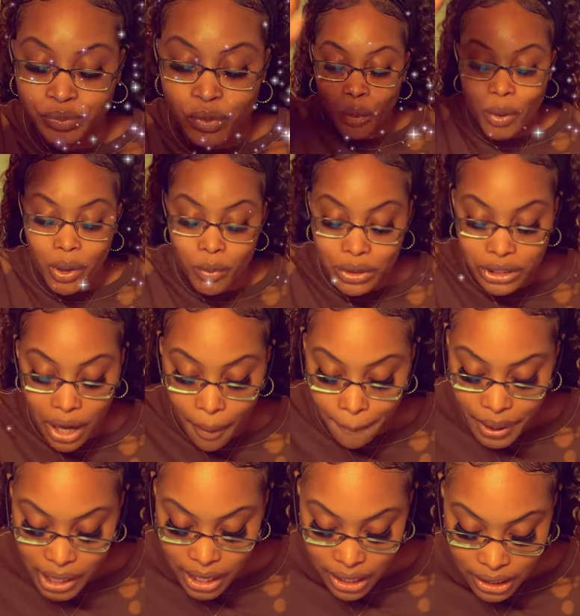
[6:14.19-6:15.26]
Wait, with a
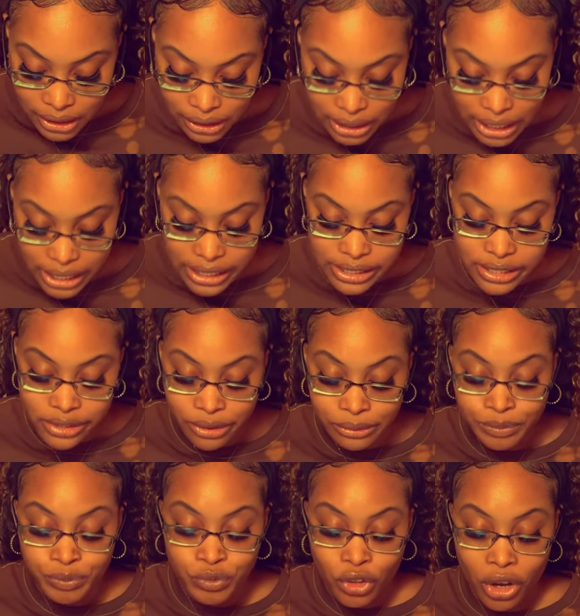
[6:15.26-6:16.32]
pink glaze. Okay,
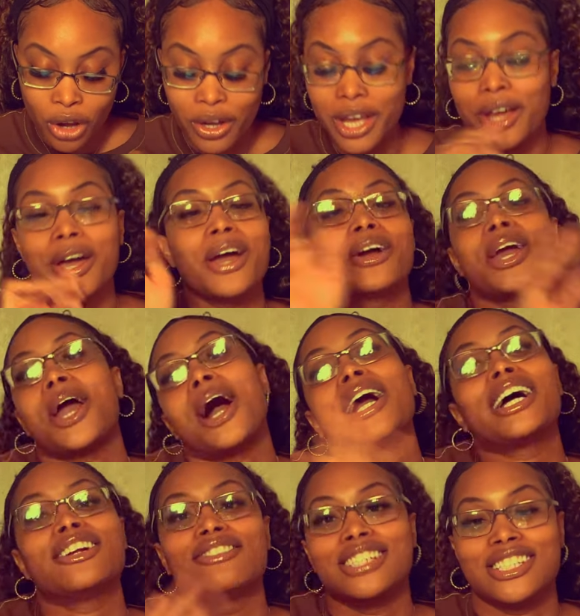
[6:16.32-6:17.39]
I
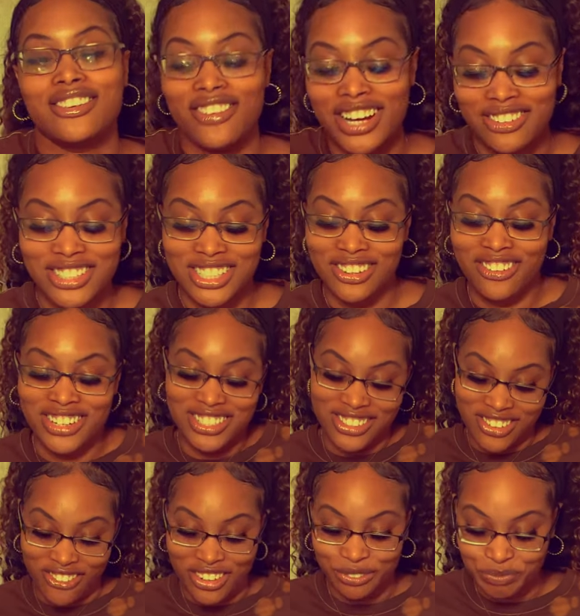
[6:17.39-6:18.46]
gotta read this
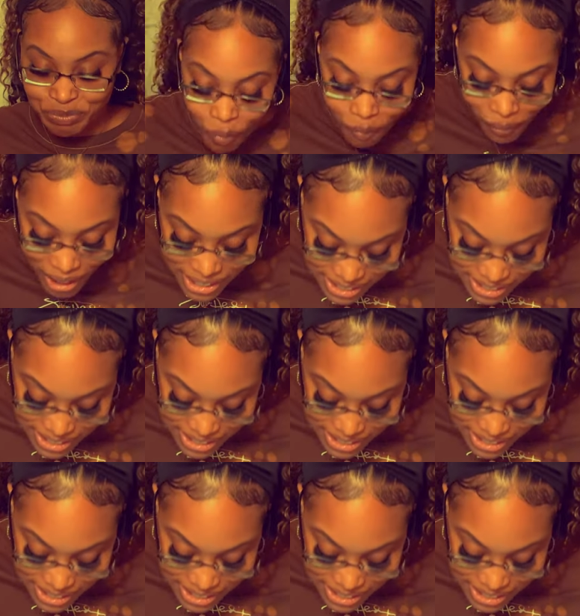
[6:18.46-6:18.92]
one. It